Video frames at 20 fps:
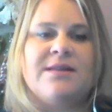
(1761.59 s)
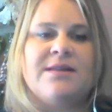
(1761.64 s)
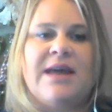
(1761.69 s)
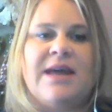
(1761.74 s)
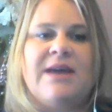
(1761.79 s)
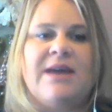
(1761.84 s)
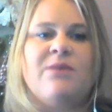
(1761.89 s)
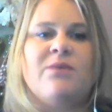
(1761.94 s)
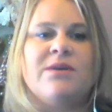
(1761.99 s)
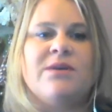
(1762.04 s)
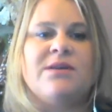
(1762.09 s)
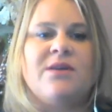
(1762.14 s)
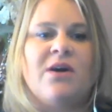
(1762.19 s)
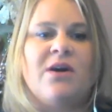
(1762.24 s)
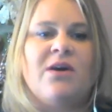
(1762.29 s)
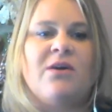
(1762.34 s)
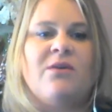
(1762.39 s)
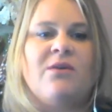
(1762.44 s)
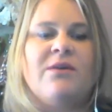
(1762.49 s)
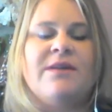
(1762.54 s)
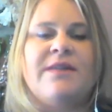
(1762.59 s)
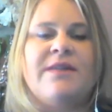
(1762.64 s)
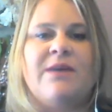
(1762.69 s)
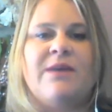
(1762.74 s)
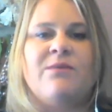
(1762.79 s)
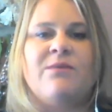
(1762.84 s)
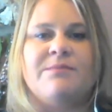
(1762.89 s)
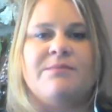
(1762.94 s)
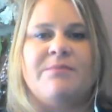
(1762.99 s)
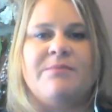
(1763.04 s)
they would go and
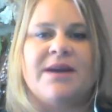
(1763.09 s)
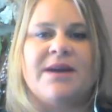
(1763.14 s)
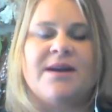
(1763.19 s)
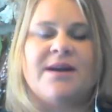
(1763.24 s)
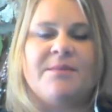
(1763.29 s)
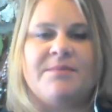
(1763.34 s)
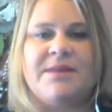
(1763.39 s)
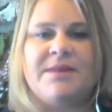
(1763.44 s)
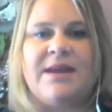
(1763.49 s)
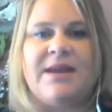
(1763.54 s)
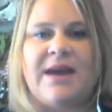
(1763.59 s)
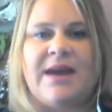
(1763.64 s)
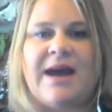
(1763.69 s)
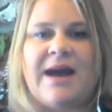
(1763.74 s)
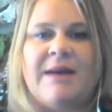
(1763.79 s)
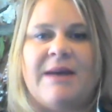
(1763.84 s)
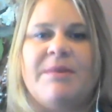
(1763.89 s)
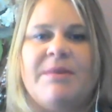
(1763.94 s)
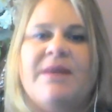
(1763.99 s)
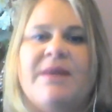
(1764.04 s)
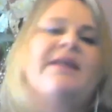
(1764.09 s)
they would pick up the app